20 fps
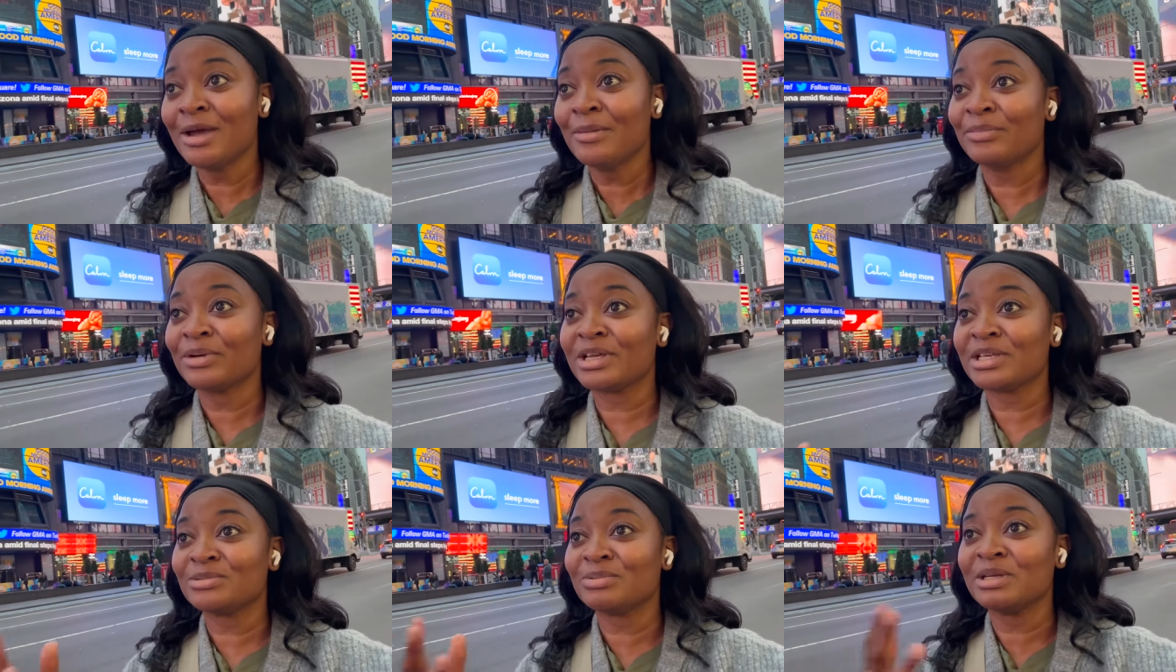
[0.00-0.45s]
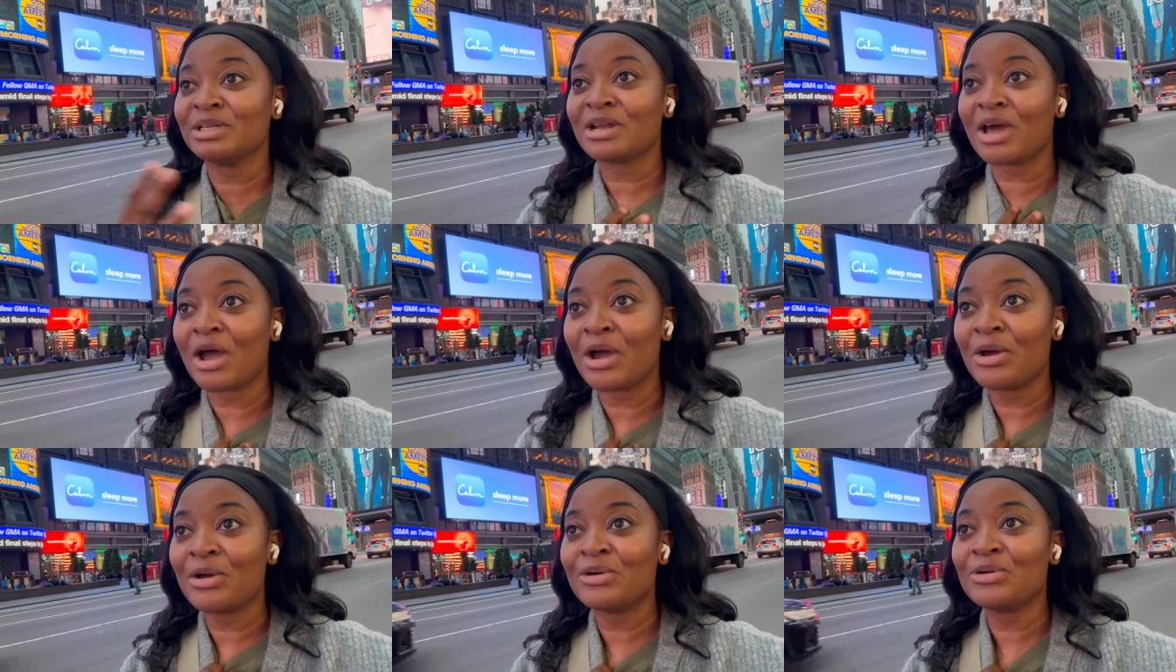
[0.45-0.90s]
because we
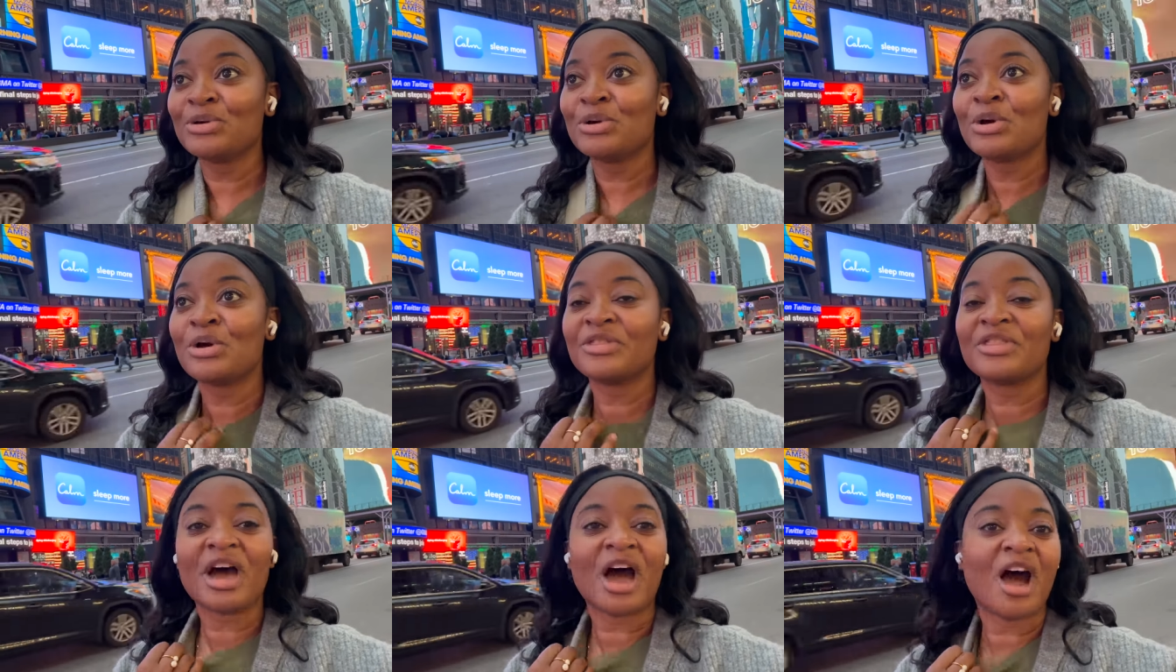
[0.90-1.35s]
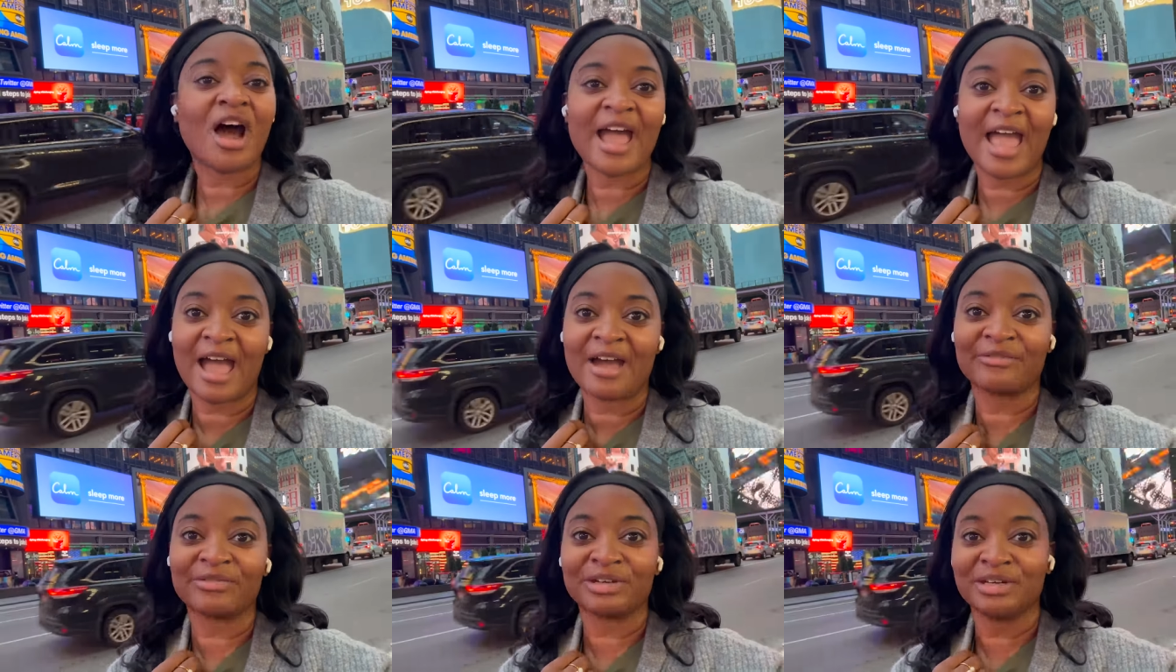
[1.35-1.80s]
know that I
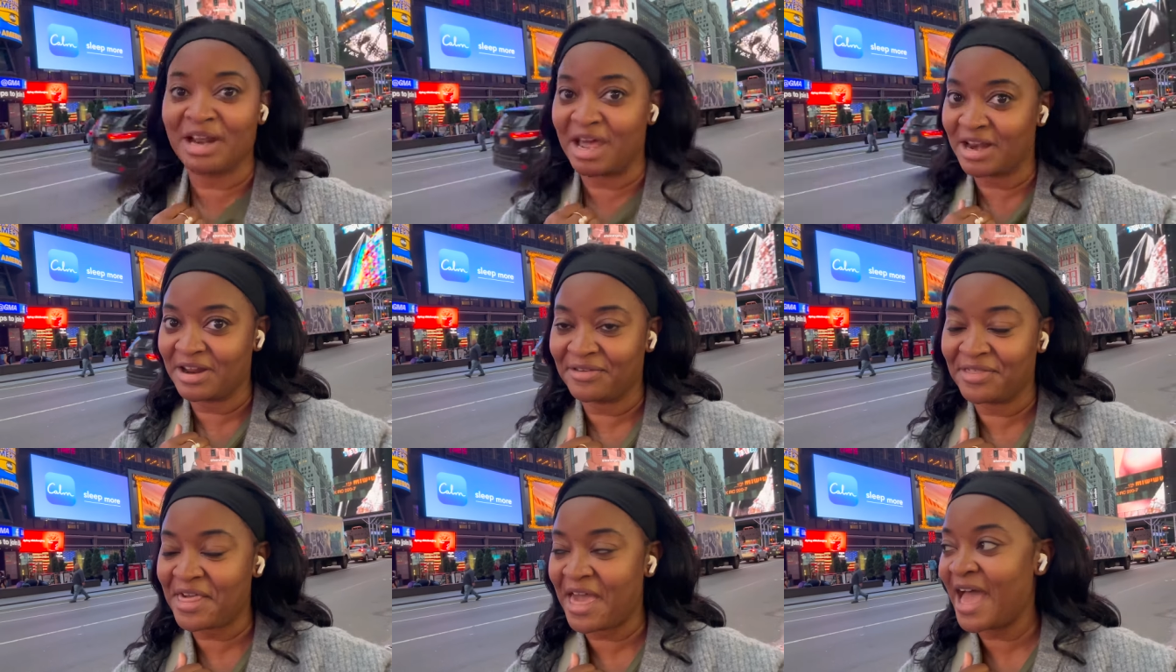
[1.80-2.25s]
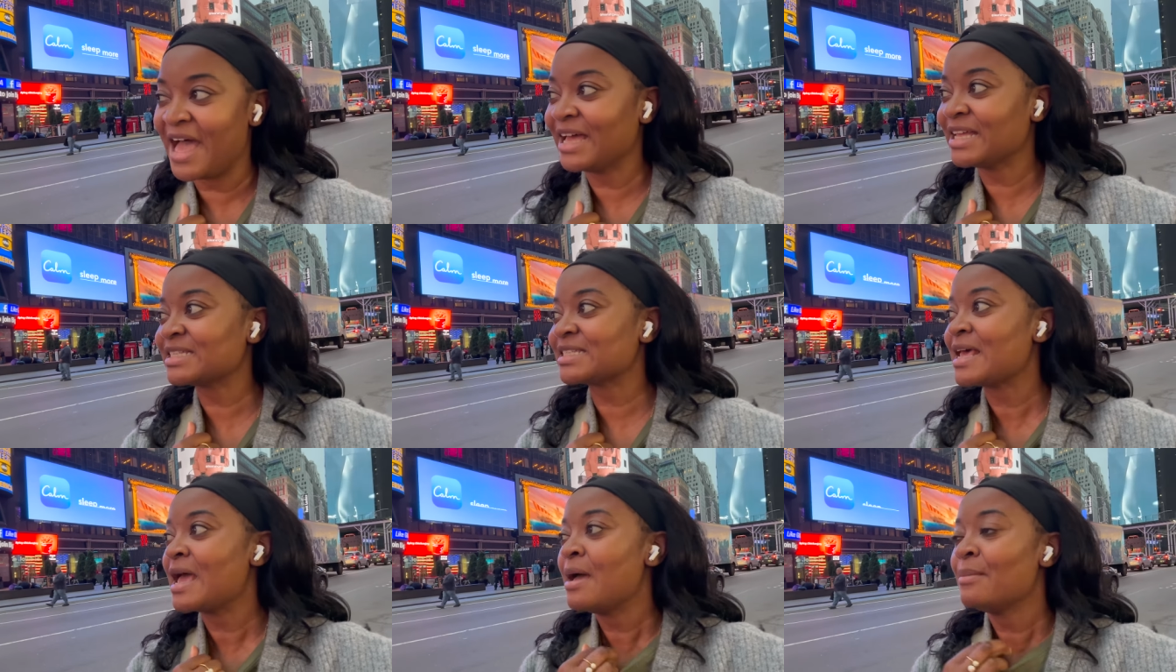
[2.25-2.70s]
have none of that.
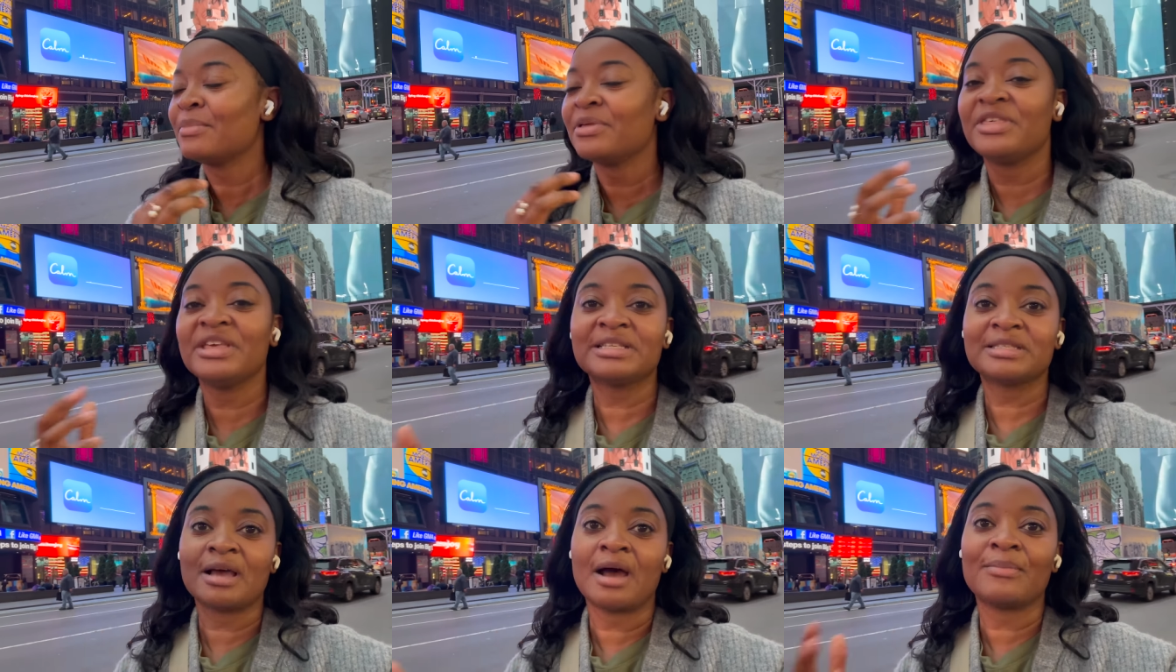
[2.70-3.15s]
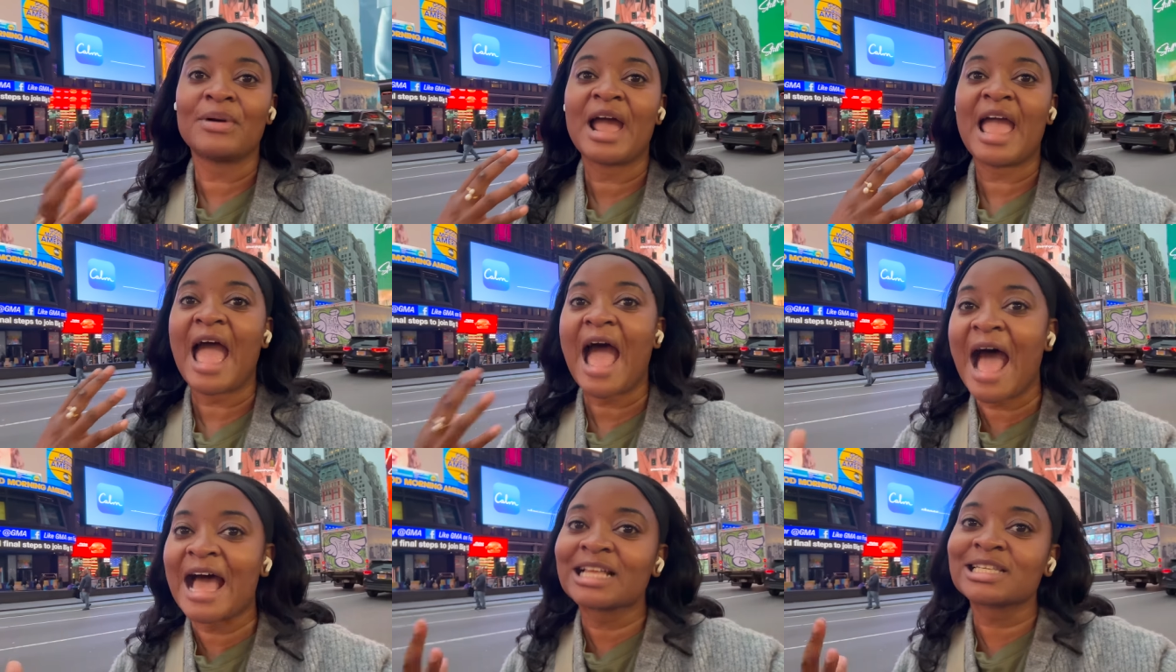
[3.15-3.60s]
But this time I
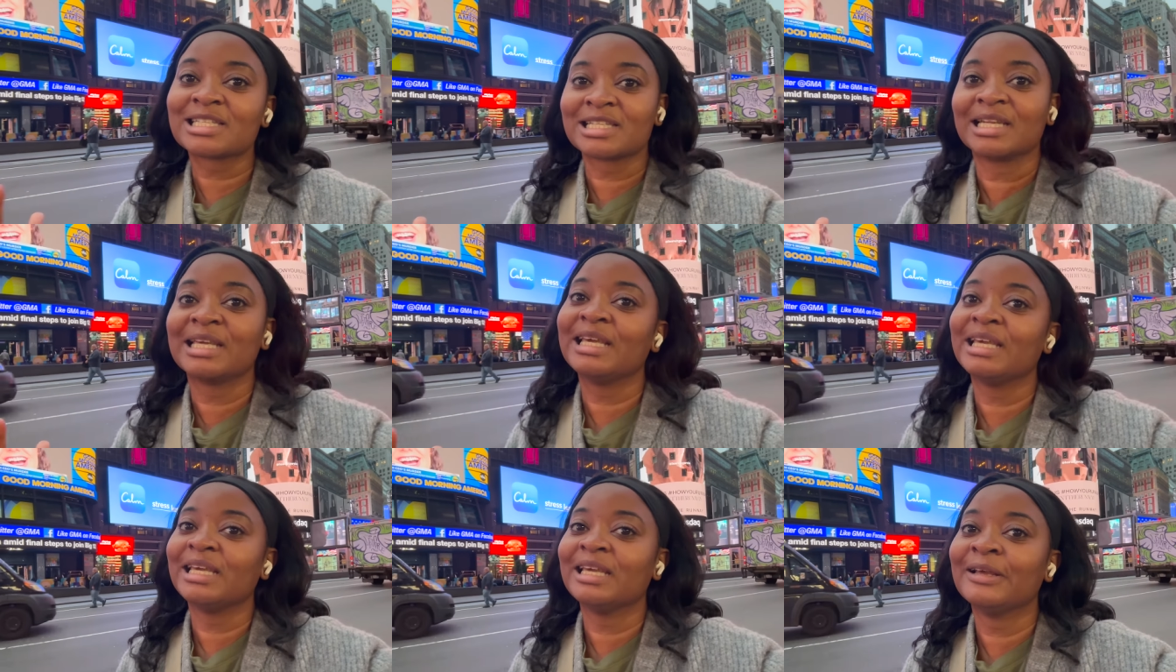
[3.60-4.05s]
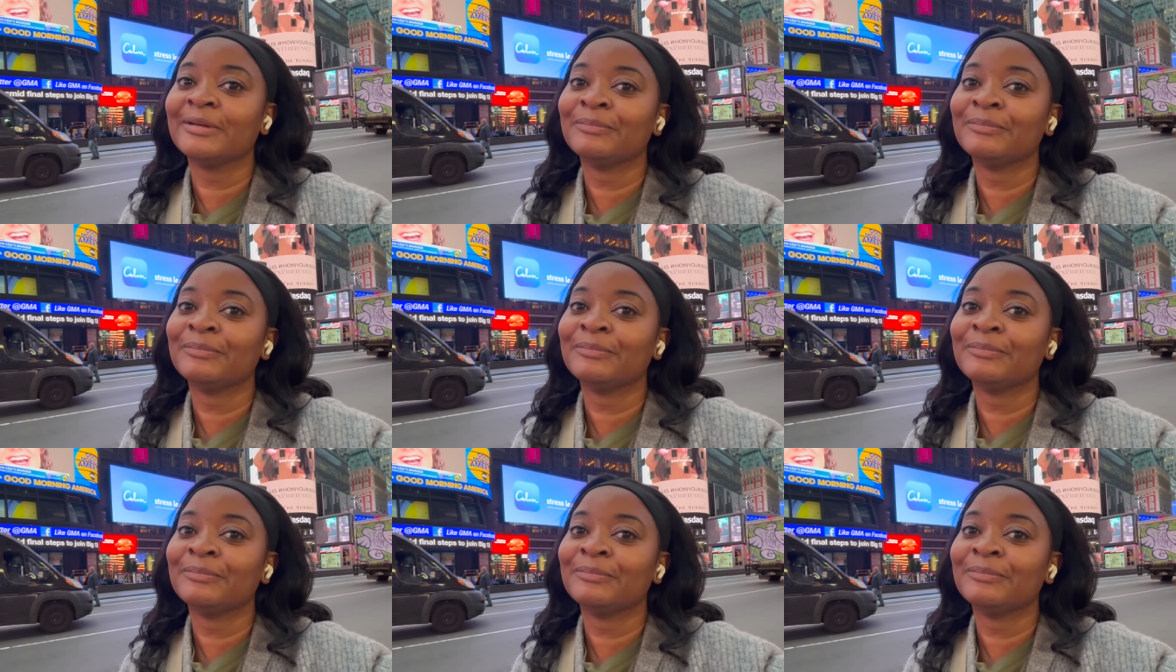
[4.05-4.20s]
actually,